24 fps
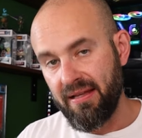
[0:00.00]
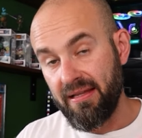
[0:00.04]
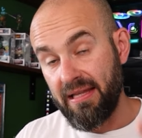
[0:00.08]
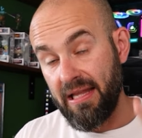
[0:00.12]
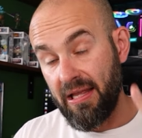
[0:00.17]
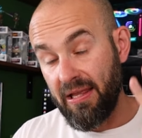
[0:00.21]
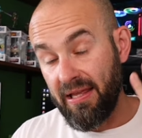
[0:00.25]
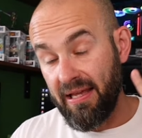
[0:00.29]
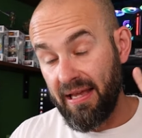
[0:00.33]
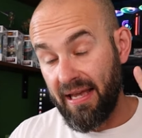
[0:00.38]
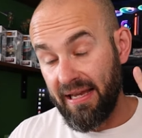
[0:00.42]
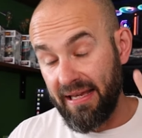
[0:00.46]

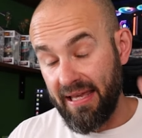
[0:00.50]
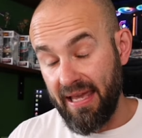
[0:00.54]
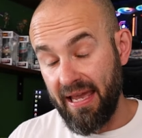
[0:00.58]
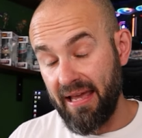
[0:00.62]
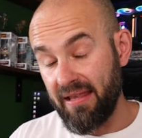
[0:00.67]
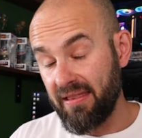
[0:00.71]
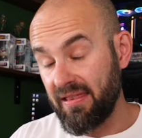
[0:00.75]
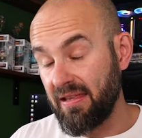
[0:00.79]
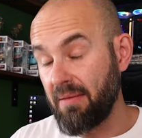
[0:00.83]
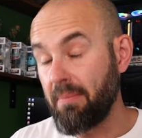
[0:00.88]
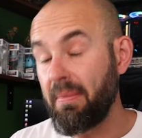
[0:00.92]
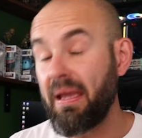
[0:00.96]
Now,
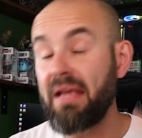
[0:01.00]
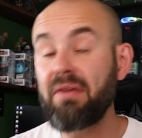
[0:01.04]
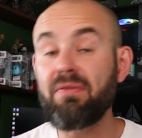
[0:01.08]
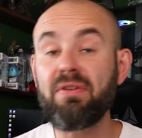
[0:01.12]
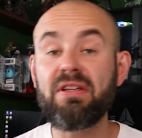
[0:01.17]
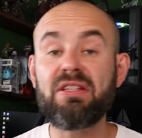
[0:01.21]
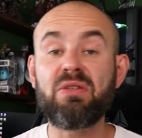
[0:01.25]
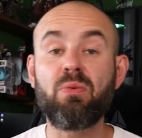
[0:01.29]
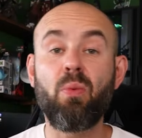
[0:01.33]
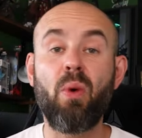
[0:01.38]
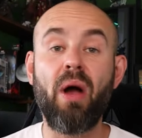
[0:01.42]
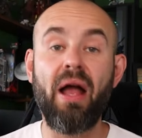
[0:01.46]
again, the main
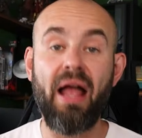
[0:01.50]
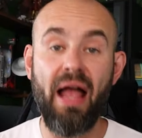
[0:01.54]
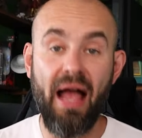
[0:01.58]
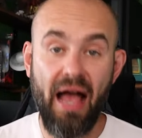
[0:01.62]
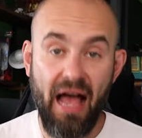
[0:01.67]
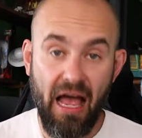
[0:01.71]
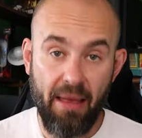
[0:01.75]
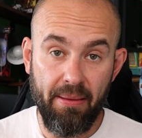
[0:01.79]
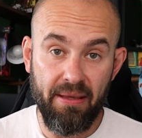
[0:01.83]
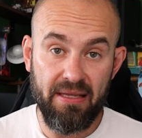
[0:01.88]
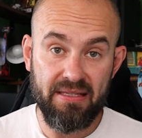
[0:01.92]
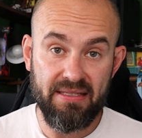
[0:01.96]
reason why
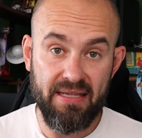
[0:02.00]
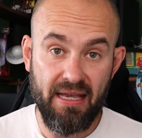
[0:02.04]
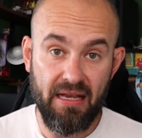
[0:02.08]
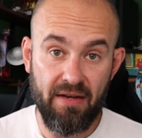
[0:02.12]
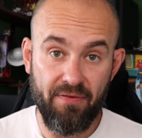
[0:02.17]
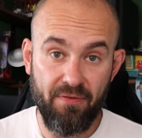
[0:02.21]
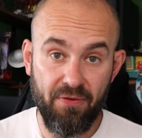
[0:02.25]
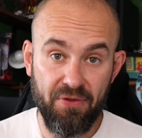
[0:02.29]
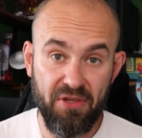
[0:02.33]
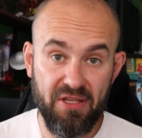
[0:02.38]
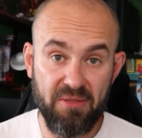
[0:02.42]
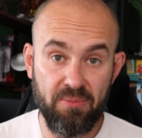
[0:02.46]
I'm
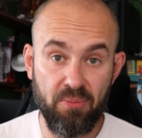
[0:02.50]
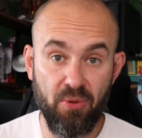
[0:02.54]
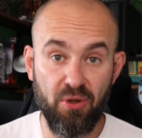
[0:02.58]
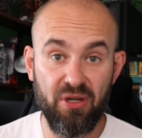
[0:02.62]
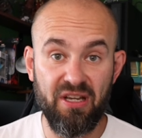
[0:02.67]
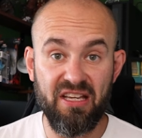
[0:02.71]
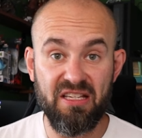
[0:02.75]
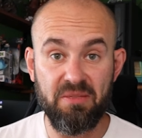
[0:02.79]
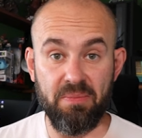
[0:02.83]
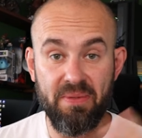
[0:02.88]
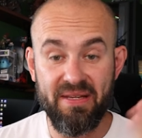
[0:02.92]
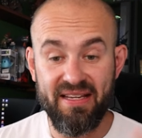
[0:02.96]
excited for this
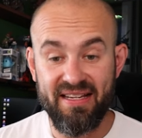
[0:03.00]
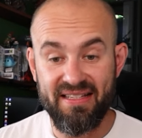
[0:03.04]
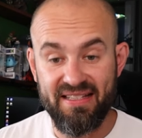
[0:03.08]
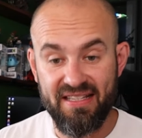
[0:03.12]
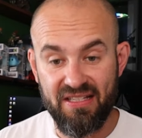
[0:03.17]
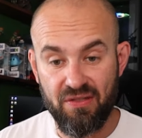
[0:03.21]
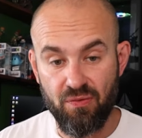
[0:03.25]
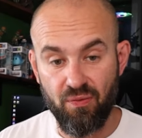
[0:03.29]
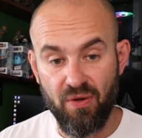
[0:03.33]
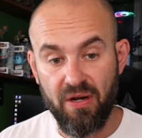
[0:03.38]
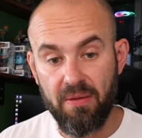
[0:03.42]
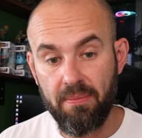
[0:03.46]
book is because
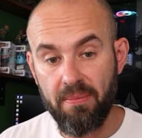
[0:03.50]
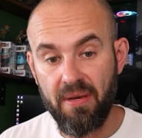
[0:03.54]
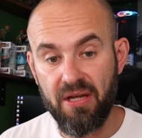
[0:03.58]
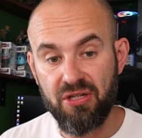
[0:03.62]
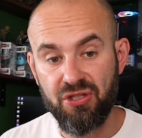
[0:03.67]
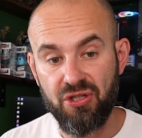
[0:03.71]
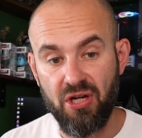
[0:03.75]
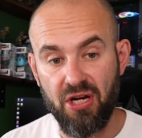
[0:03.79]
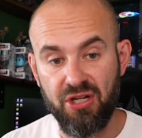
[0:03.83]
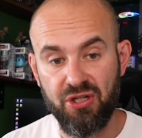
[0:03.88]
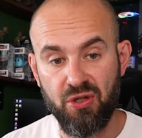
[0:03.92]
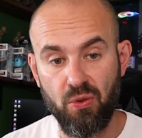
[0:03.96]
it's written by
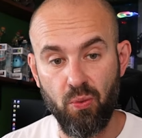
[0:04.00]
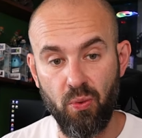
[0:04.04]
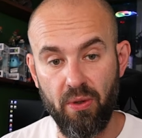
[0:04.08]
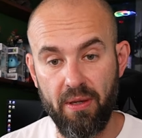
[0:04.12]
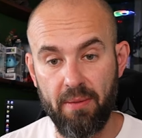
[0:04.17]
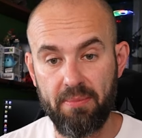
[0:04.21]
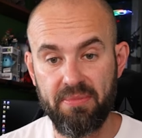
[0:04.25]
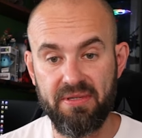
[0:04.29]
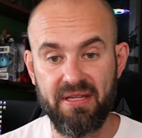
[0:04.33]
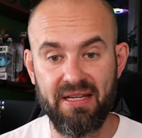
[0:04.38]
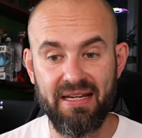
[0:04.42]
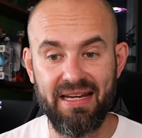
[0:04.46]
Joshua
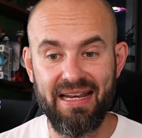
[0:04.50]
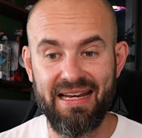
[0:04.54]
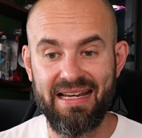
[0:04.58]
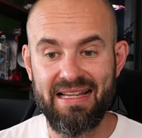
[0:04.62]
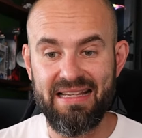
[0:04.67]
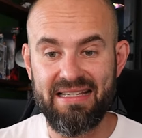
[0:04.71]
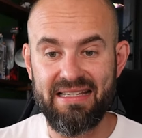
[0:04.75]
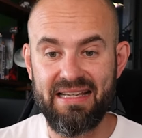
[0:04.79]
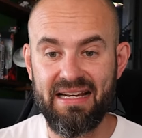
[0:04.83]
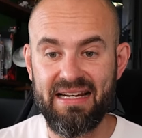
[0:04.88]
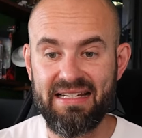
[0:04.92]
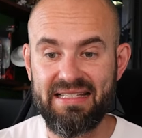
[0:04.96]
Williamson and
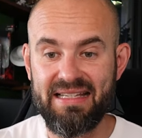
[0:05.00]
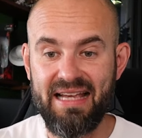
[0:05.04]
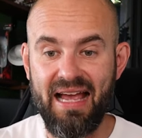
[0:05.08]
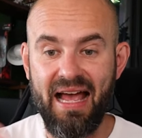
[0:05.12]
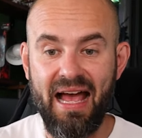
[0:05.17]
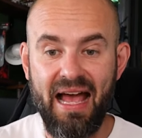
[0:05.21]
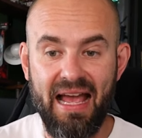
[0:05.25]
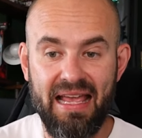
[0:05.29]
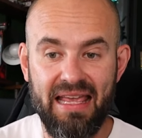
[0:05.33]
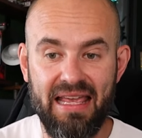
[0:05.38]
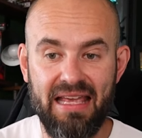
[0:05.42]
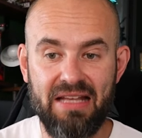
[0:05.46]
it's going to
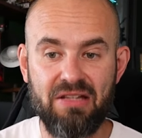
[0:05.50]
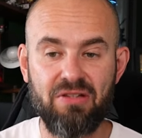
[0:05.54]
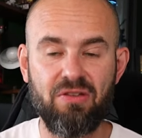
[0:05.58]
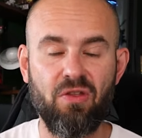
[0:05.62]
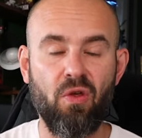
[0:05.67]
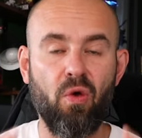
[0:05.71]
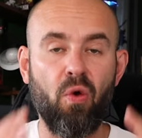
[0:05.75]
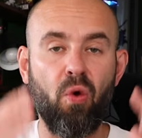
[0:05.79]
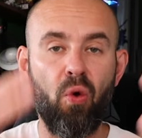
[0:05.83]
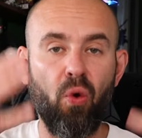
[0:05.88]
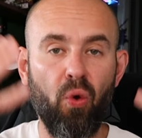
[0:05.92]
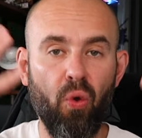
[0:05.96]
tie into
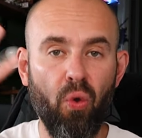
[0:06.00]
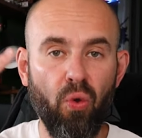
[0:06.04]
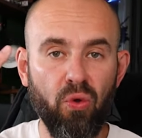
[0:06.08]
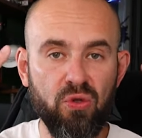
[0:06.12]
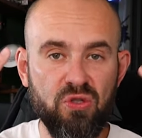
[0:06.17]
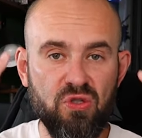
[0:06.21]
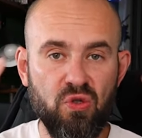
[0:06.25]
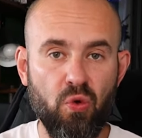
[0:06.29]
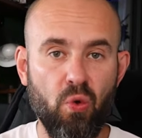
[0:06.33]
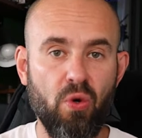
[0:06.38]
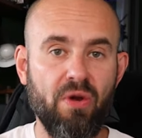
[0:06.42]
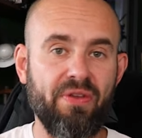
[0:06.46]
the whole
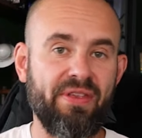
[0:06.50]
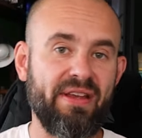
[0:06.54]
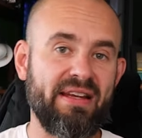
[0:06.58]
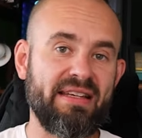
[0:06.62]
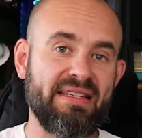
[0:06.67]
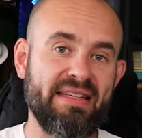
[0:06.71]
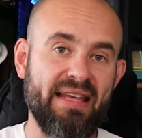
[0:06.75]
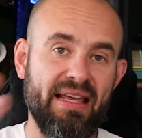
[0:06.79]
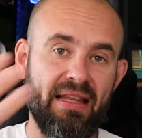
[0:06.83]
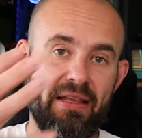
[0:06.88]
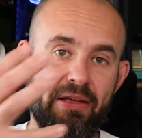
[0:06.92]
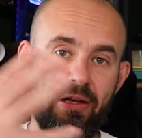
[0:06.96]
story that
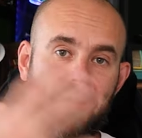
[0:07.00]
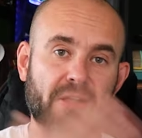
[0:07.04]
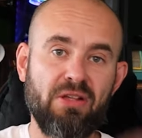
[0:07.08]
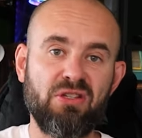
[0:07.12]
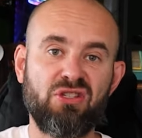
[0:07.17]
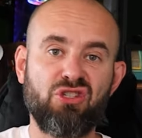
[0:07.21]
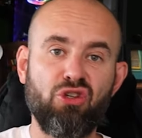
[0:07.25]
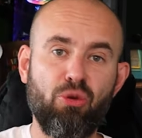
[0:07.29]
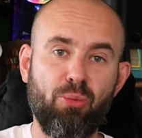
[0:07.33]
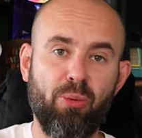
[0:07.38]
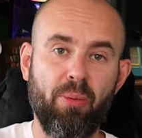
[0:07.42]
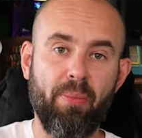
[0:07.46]
he's telling on
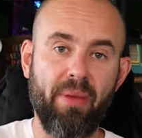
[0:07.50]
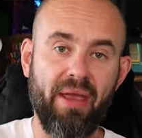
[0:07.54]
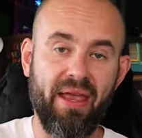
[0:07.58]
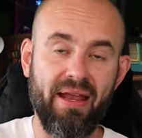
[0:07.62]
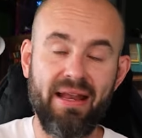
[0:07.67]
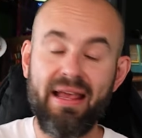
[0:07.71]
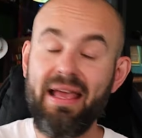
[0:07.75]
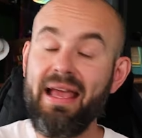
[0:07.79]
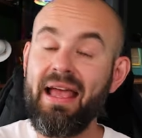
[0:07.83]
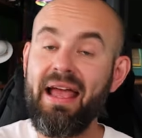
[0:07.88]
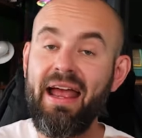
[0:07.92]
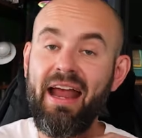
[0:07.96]

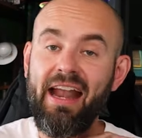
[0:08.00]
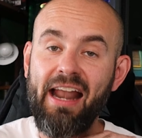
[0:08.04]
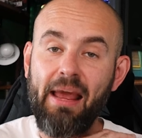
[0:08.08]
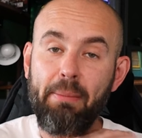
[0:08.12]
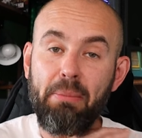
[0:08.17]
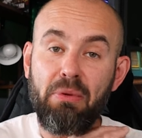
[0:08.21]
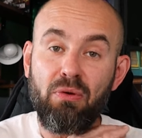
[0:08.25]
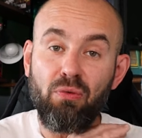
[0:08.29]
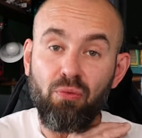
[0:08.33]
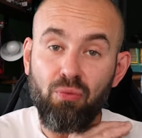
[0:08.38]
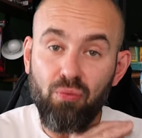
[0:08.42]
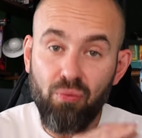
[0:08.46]
Superman. And
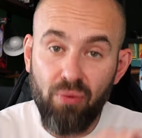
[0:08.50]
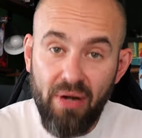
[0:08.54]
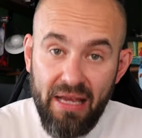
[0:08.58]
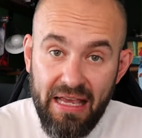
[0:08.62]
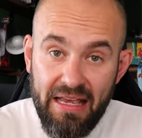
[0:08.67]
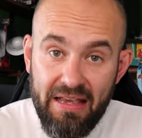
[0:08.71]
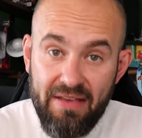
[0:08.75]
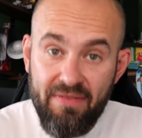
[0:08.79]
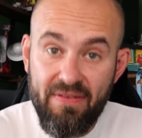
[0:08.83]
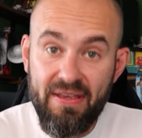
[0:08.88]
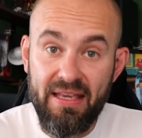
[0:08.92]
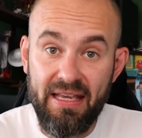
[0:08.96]
I've been
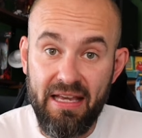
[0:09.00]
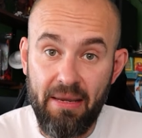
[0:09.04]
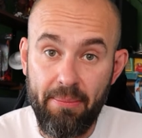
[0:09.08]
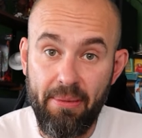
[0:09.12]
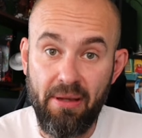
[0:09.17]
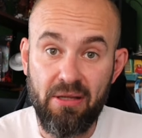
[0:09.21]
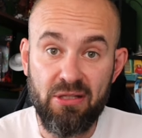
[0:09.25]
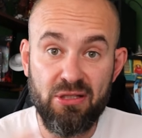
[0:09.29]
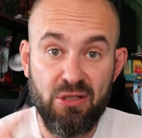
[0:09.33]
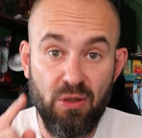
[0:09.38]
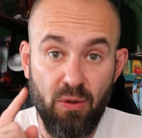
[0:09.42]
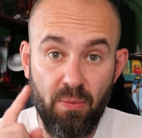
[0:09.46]
raving
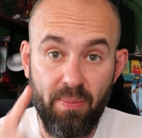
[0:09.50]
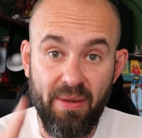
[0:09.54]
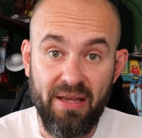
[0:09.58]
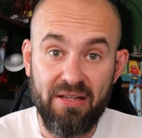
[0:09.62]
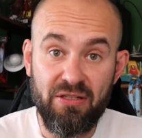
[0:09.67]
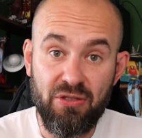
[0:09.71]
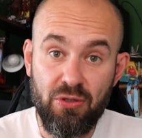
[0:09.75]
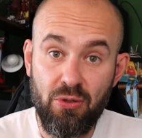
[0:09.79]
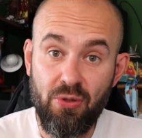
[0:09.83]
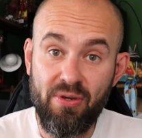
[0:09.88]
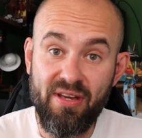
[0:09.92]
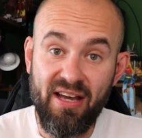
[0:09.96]
about
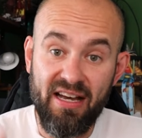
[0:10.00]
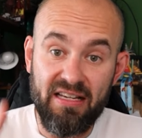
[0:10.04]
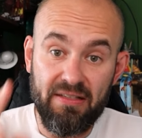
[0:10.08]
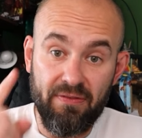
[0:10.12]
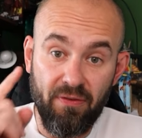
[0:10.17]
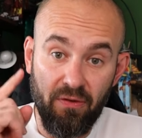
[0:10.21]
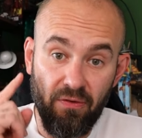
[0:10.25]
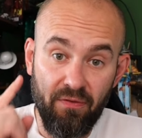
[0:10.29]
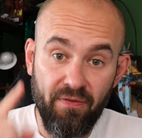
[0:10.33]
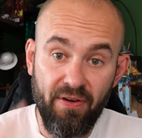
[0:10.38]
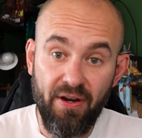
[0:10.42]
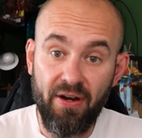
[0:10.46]
Superman 2, guys,
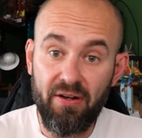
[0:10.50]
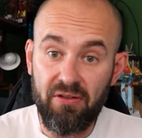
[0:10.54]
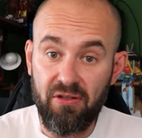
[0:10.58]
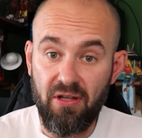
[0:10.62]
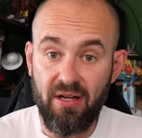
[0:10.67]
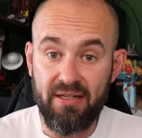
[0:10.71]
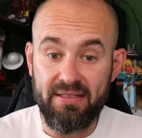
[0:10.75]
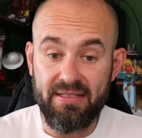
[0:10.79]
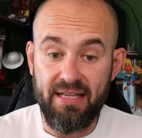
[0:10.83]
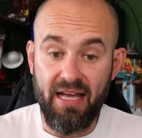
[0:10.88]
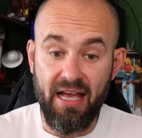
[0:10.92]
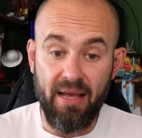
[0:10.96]
for a very
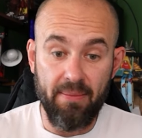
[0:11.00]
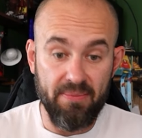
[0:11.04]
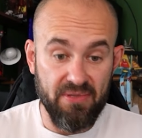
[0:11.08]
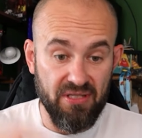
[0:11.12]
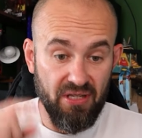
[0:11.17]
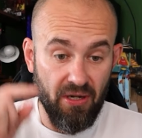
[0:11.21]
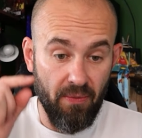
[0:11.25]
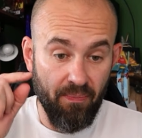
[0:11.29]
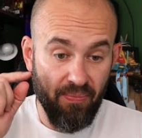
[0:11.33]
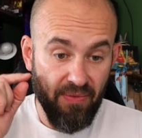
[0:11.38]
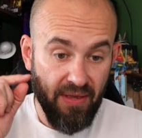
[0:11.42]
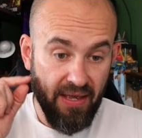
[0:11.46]
long time.
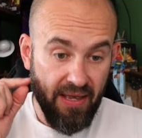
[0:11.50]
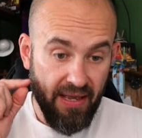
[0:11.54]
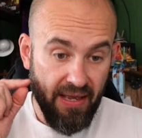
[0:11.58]
So